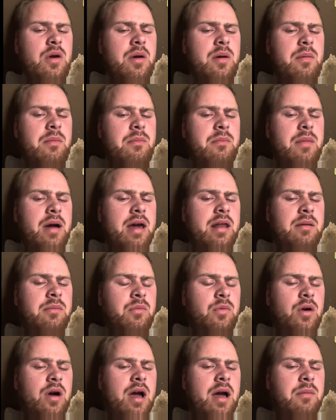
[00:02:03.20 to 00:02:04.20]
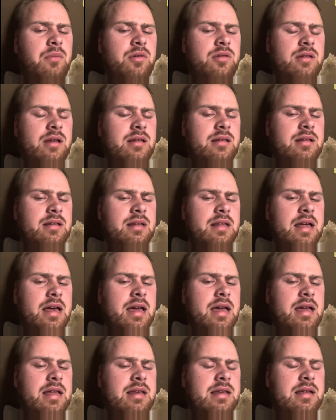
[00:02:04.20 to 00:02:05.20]
Madame Web was not
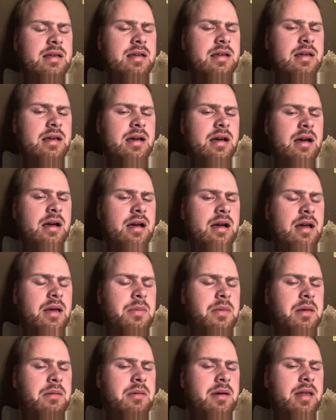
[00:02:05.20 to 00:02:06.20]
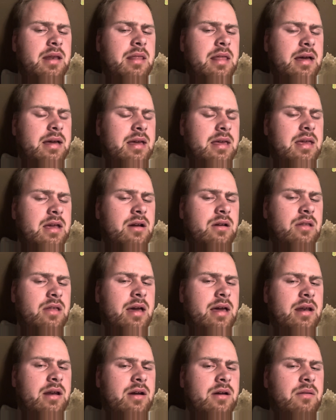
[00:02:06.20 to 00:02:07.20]
delayed and they made like a year
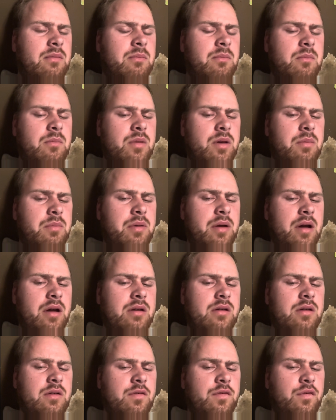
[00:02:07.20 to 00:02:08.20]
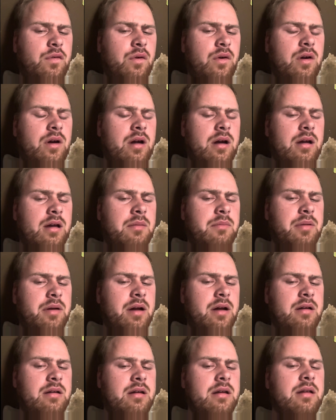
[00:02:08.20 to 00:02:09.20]
later compared to for uh,
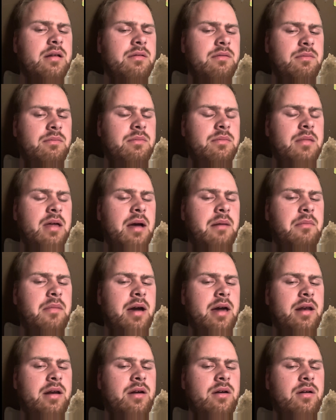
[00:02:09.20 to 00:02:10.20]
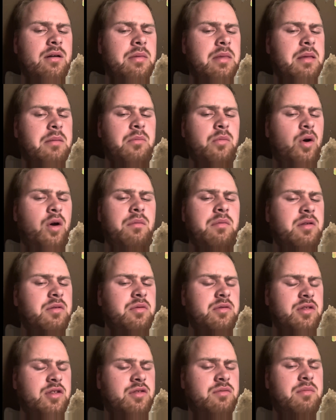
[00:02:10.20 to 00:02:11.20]
compared to that matter and then morbius
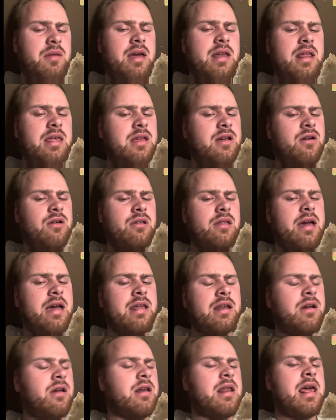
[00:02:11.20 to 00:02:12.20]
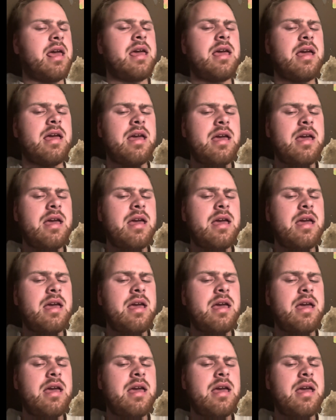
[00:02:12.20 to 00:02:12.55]
was just made a year later and it